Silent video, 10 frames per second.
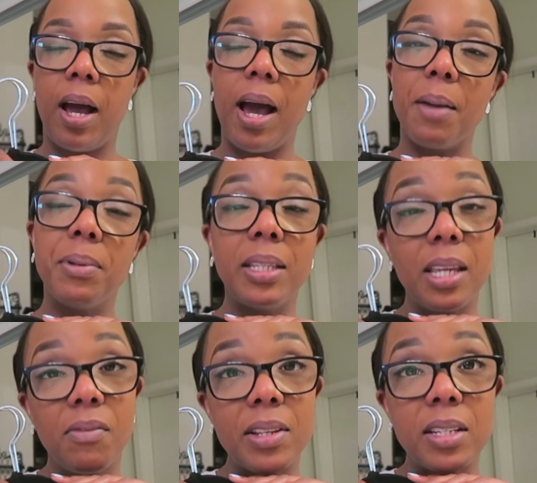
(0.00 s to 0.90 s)
I
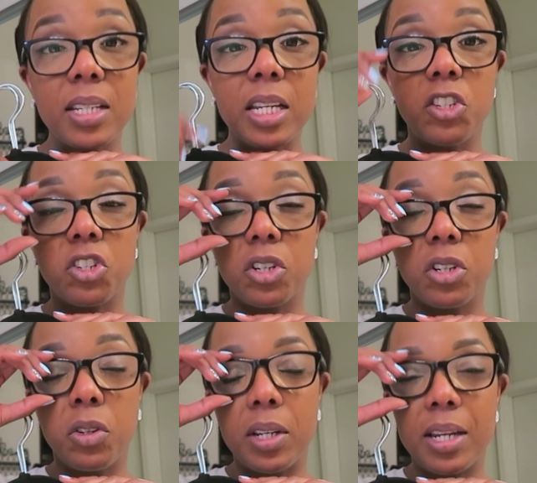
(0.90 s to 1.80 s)
believe as a teacher,
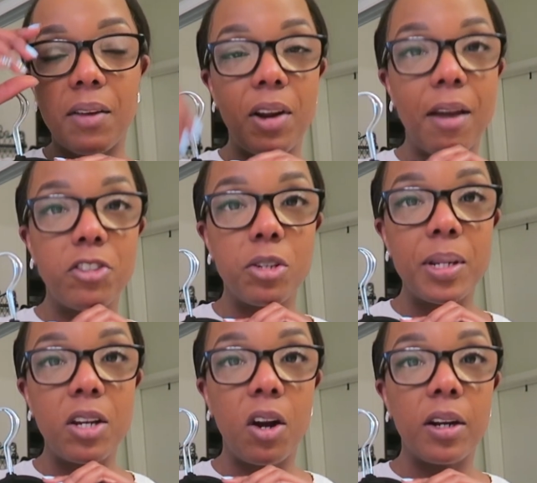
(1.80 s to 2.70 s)
you can never have too
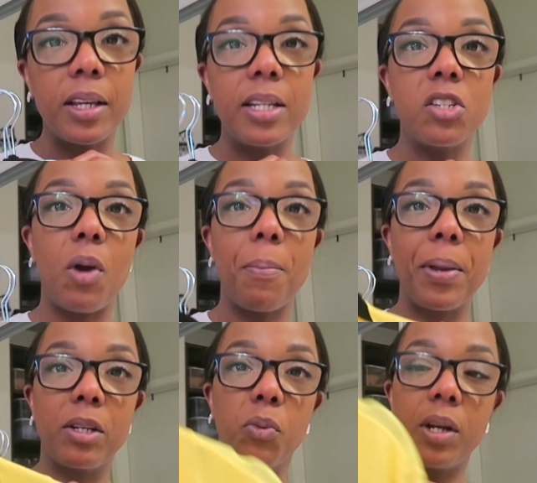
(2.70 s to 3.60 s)
many cardigans. So I
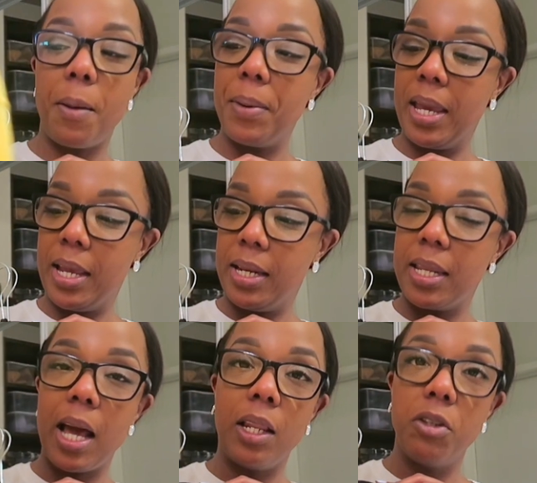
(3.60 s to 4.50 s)
picked one up in
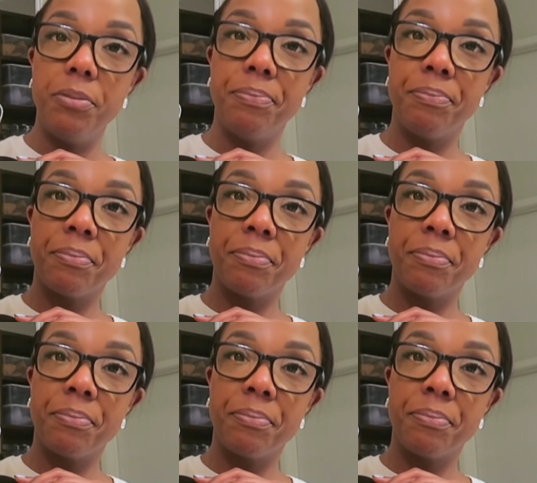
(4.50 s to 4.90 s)
yellow.